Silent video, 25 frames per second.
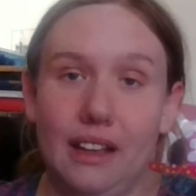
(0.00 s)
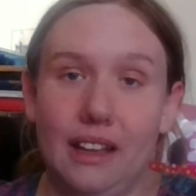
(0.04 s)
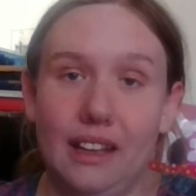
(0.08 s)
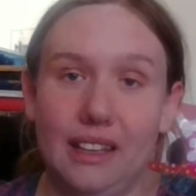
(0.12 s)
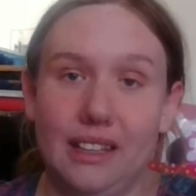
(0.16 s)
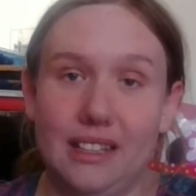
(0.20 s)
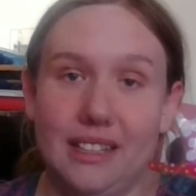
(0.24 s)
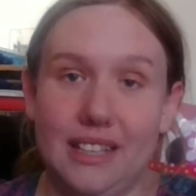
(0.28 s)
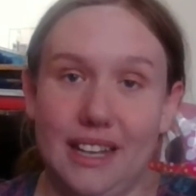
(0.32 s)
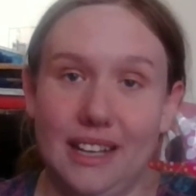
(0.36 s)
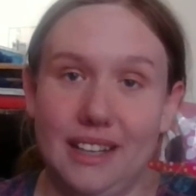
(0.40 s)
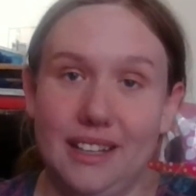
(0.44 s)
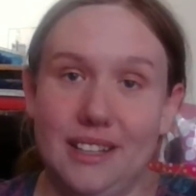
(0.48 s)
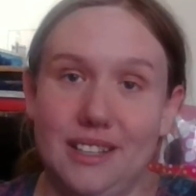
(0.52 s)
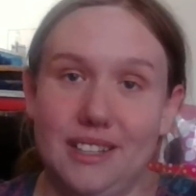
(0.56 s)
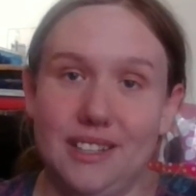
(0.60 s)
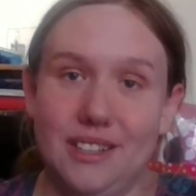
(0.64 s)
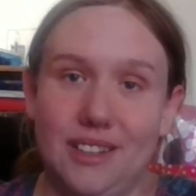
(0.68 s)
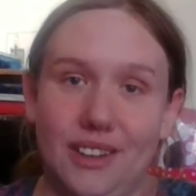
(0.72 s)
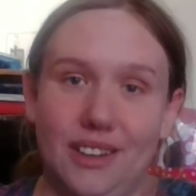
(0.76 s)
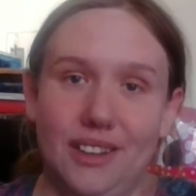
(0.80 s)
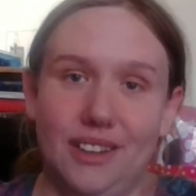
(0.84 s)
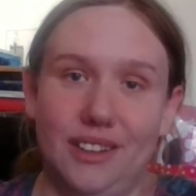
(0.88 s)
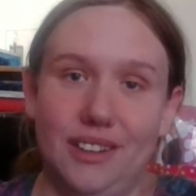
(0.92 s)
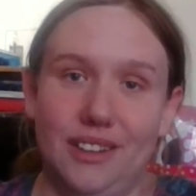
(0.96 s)
intense
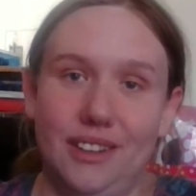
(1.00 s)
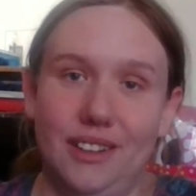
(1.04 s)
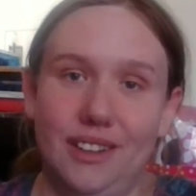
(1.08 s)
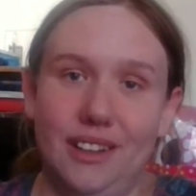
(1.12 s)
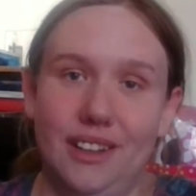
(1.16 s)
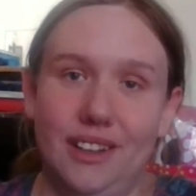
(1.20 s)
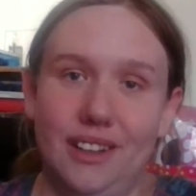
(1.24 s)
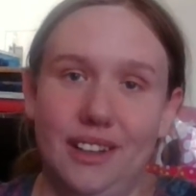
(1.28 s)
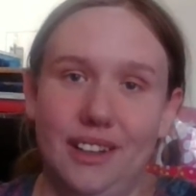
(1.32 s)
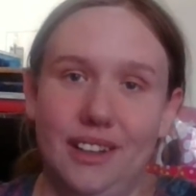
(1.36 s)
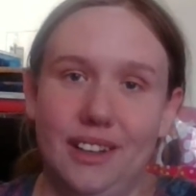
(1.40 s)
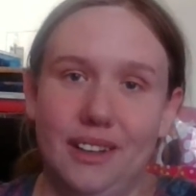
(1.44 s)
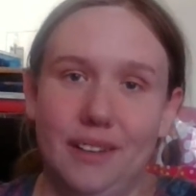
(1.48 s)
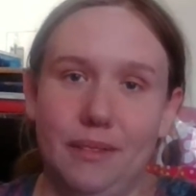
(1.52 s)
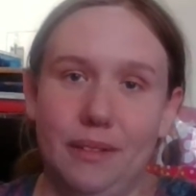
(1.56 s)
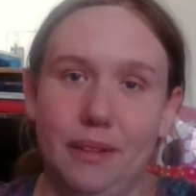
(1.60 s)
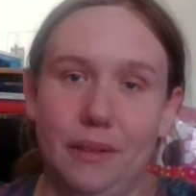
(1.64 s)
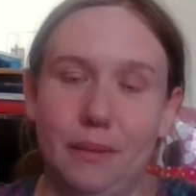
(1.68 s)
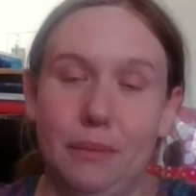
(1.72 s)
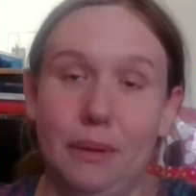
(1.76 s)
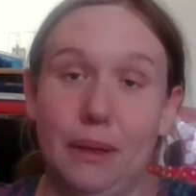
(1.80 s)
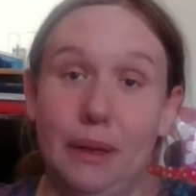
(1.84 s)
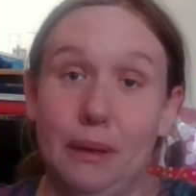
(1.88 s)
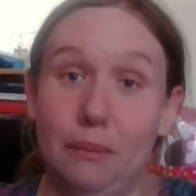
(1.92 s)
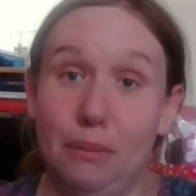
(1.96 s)
on
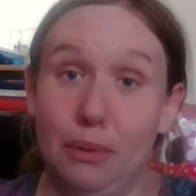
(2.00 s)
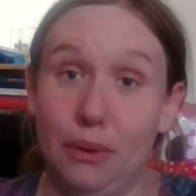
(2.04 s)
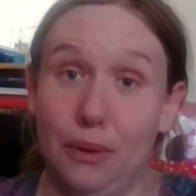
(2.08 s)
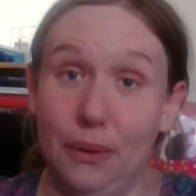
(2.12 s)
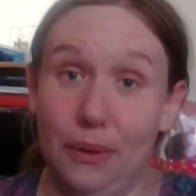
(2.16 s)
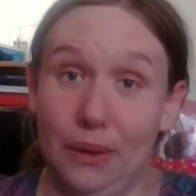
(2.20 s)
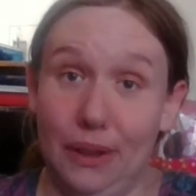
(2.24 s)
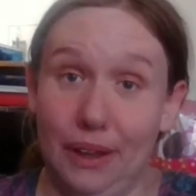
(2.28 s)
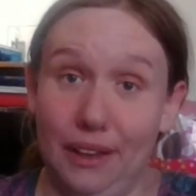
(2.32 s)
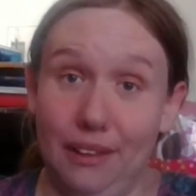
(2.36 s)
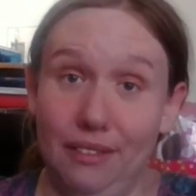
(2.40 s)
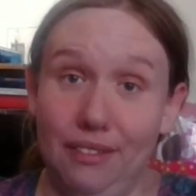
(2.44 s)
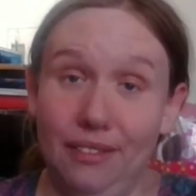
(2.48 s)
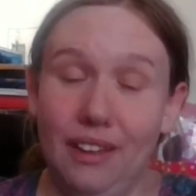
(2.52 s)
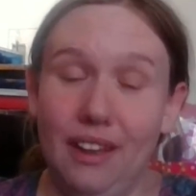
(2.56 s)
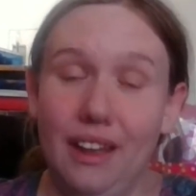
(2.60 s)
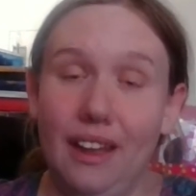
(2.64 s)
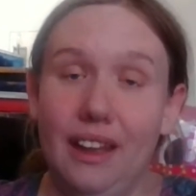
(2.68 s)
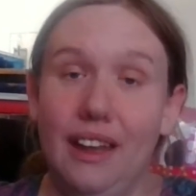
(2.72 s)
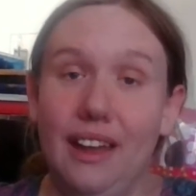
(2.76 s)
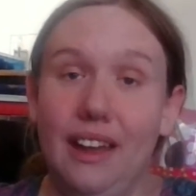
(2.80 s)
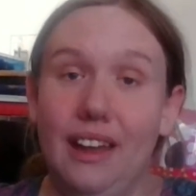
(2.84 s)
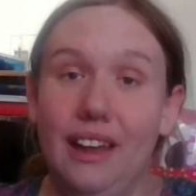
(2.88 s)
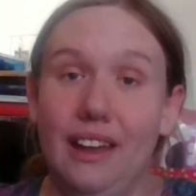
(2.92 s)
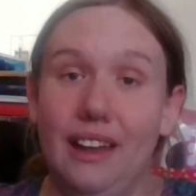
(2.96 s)
being pro-life
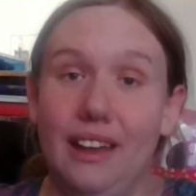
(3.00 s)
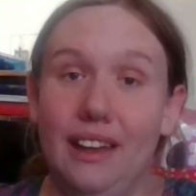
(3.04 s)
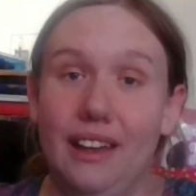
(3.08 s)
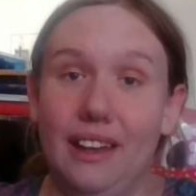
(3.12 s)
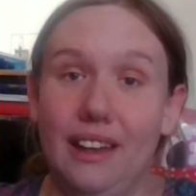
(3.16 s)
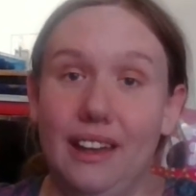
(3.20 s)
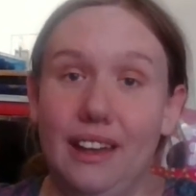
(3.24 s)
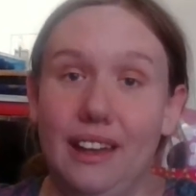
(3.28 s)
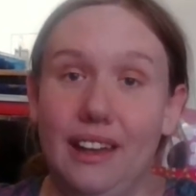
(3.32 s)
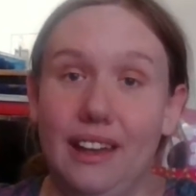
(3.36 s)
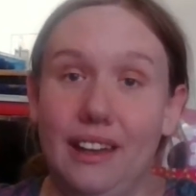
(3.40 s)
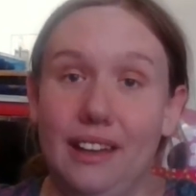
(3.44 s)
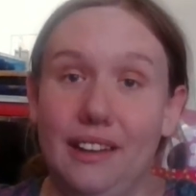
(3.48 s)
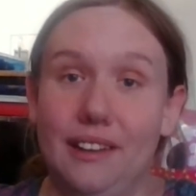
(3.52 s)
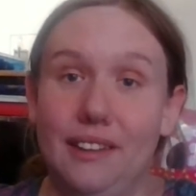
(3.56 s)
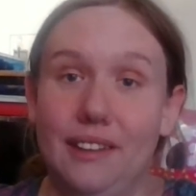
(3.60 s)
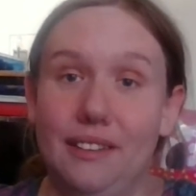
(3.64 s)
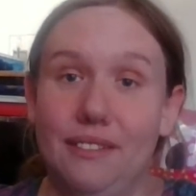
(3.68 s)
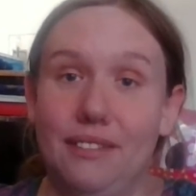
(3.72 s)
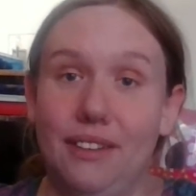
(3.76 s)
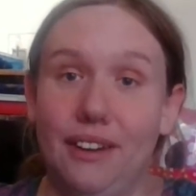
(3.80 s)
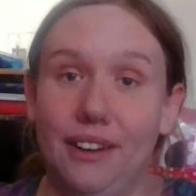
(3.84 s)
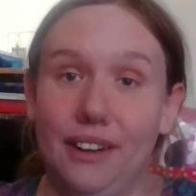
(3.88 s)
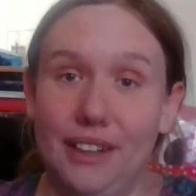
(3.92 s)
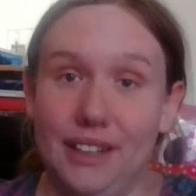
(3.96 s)

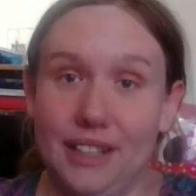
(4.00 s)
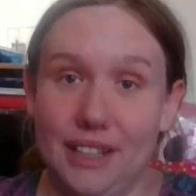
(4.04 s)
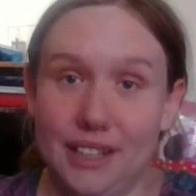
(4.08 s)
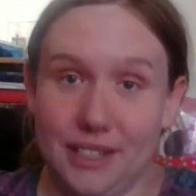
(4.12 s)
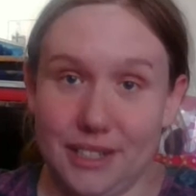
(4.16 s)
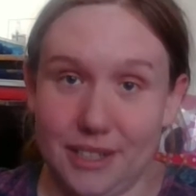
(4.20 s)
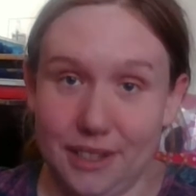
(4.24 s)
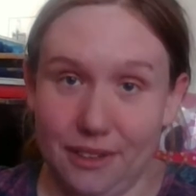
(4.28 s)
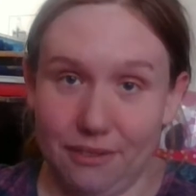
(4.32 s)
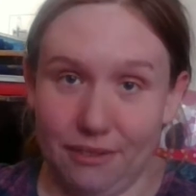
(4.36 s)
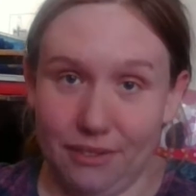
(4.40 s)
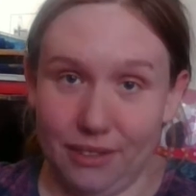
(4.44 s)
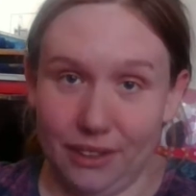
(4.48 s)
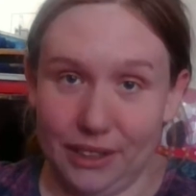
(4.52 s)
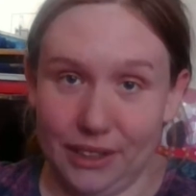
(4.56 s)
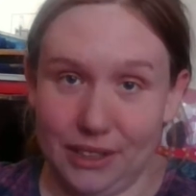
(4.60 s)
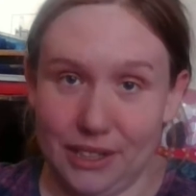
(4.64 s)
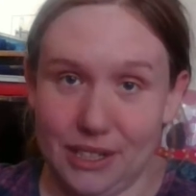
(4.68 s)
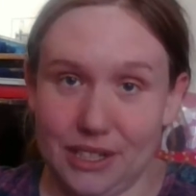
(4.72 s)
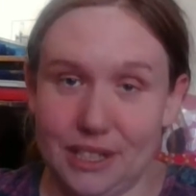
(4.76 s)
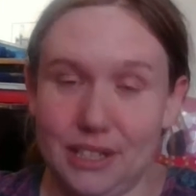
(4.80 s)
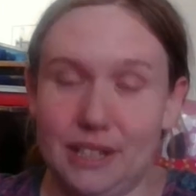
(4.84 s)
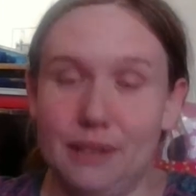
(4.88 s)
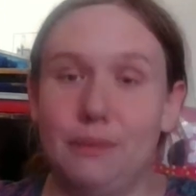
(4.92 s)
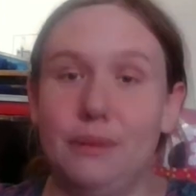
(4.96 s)
and very intense on
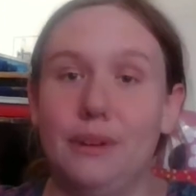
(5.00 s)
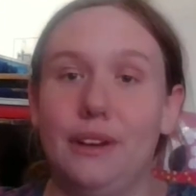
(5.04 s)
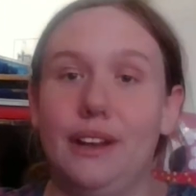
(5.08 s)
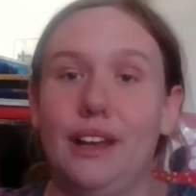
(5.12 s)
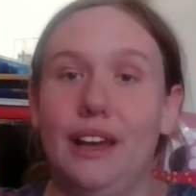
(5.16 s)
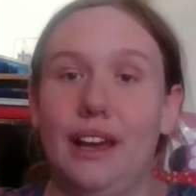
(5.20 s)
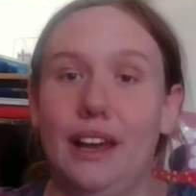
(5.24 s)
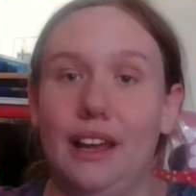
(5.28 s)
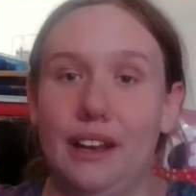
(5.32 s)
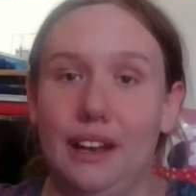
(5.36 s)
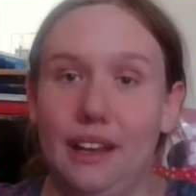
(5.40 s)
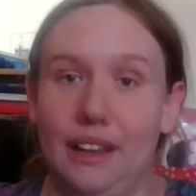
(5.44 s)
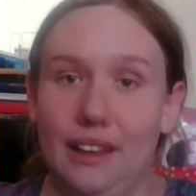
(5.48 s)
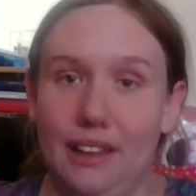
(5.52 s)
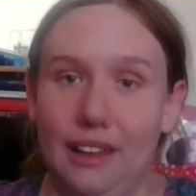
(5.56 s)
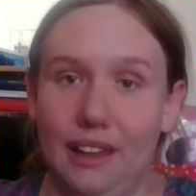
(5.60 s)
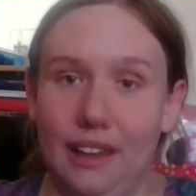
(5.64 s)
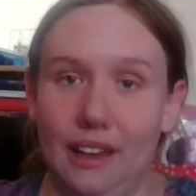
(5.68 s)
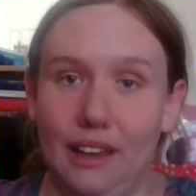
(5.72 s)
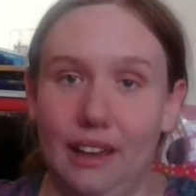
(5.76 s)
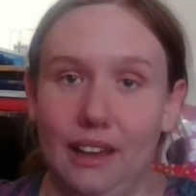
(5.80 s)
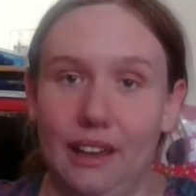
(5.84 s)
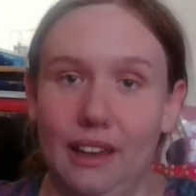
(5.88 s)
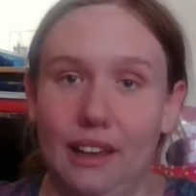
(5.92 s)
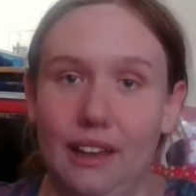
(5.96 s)
religious liberty, and I
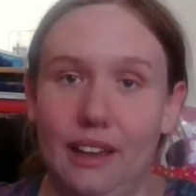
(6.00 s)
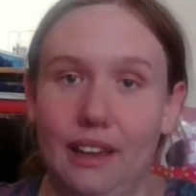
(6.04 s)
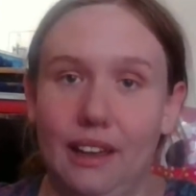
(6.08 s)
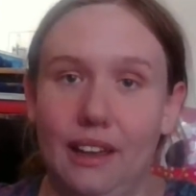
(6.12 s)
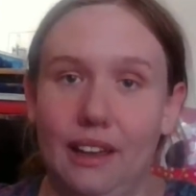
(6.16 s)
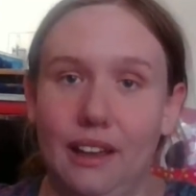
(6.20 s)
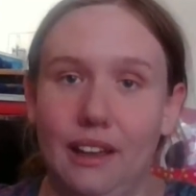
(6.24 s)
think